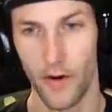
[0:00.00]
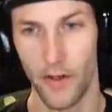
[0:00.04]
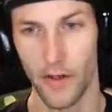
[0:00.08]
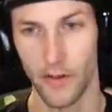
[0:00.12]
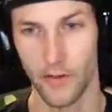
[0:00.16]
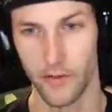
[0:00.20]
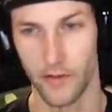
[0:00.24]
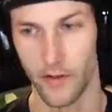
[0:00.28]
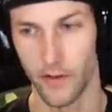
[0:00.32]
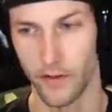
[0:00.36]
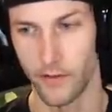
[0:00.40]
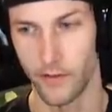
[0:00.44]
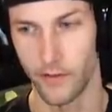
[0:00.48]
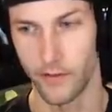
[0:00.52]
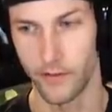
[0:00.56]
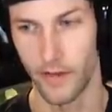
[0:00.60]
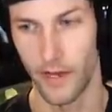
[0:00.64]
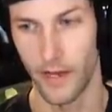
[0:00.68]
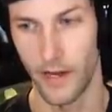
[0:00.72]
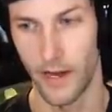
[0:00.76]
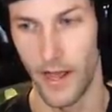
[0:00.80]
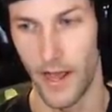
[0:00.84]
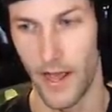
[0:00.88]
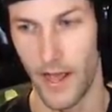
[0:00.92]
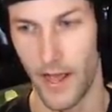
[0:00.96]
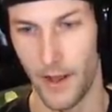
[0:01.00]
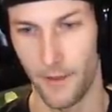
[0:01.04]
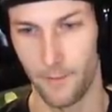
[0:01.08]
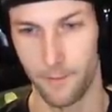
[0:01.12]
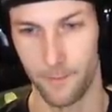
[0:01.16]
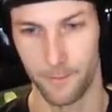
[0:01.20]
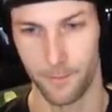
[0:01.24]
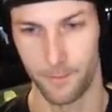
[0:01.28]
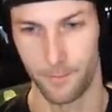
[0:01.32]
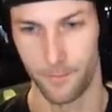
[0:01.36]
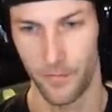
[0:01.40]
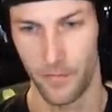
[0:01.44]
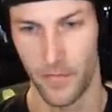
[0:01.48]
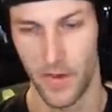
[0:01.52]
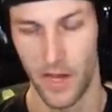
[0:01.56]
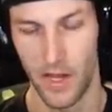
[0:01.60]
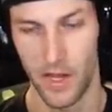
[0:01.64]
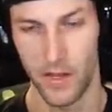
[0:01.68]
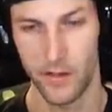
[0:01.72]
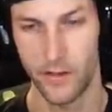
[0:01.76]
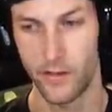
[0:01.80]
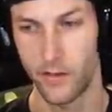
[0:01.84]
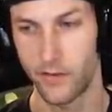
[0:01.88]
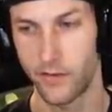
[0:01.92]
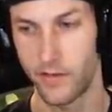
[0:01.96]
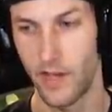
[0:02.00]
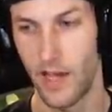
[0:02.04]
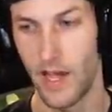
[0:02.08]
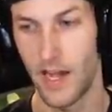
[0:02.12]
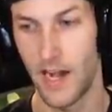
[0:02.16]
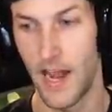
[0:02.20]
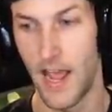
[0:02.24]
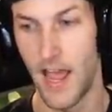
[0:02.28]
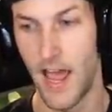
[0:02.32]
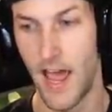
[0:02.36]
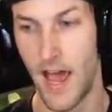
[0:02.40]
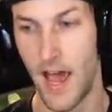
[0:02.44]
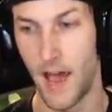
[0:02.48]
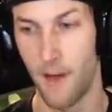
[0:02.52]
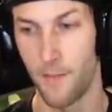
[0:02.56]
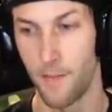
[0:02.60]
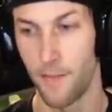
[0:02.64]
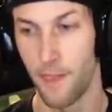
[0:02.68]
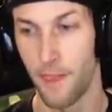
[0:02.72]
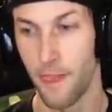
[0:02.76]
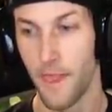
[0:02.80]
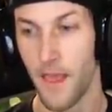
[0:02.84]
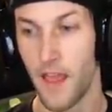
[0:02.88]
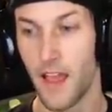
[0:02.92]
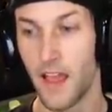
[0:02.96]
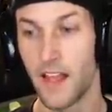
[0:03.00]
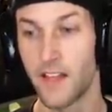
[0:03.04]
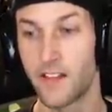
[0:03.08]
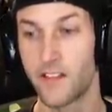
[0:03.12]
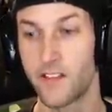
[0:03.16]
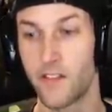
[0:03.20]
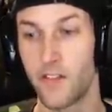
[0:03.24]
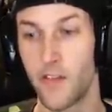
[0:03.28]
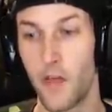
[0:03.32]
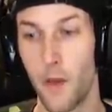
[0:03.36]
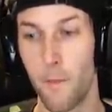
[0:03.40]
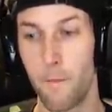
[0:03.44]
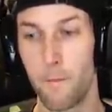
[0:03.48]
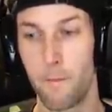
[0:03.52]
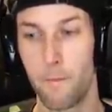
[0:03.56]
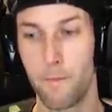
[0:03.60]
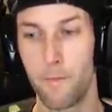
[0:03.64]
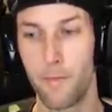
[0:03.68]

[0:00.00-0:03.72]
there it is. It's a Santa hat. It's a Santa hat. It's the